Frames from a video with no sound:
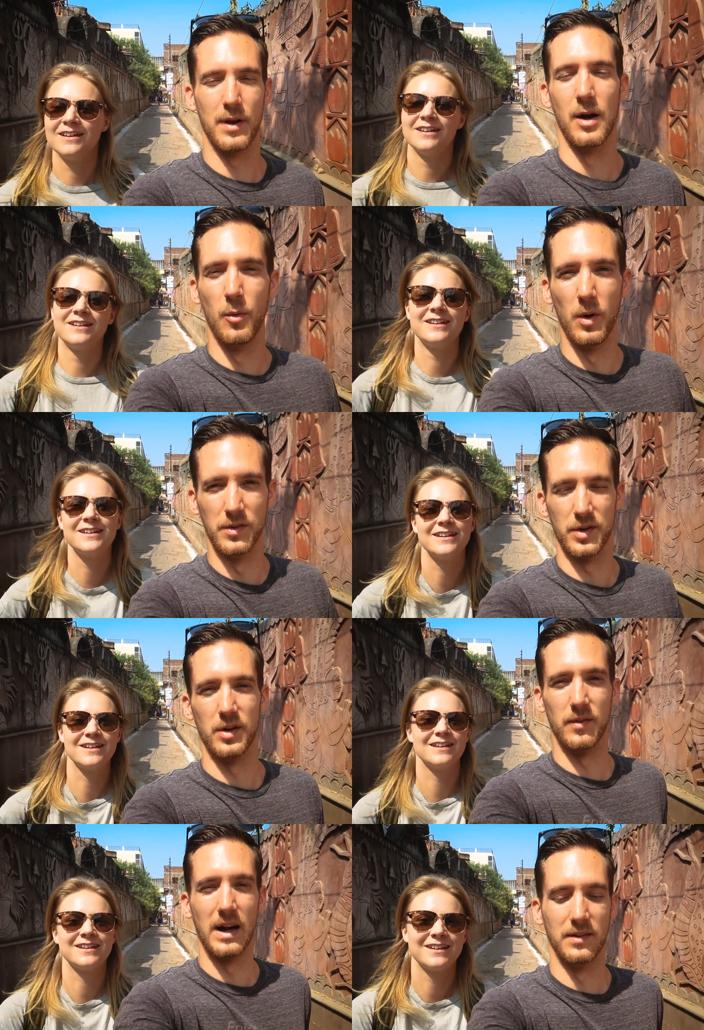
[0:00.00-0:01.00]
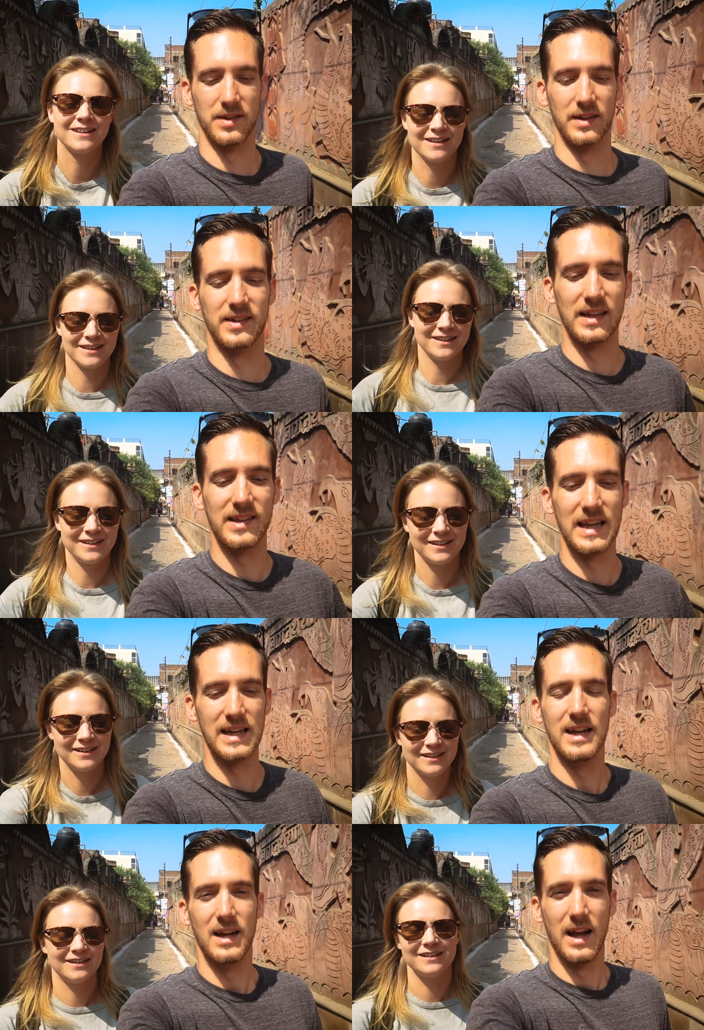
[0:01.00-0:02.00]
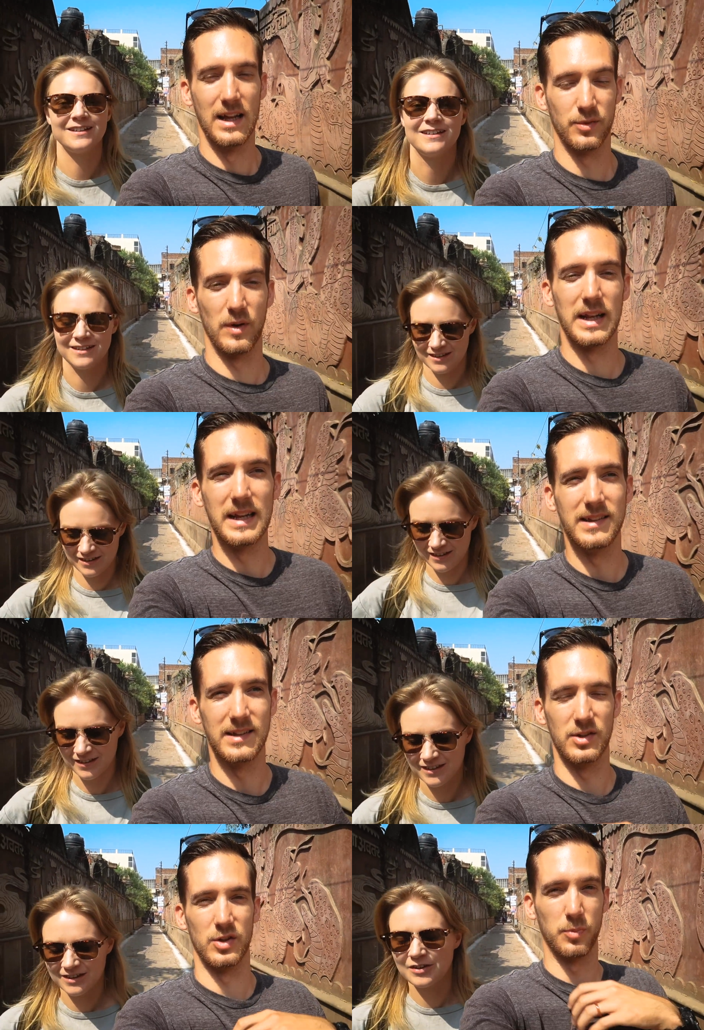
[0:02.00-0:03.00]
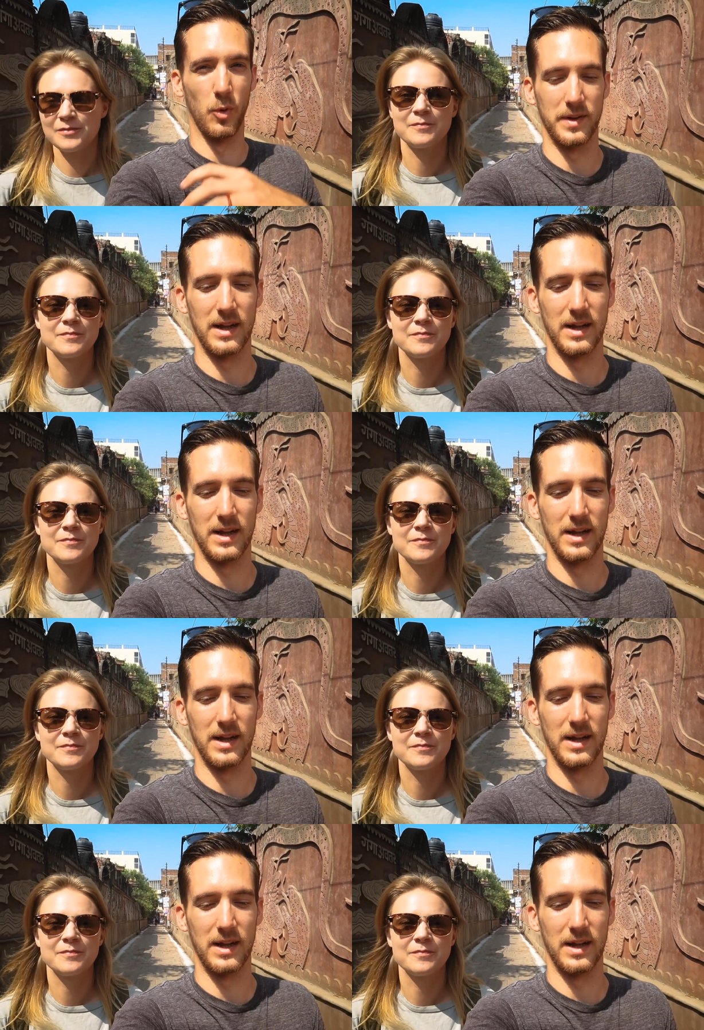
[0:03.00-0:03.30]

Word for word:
Speaker 1: a little wander around the city. It's really easy to just walk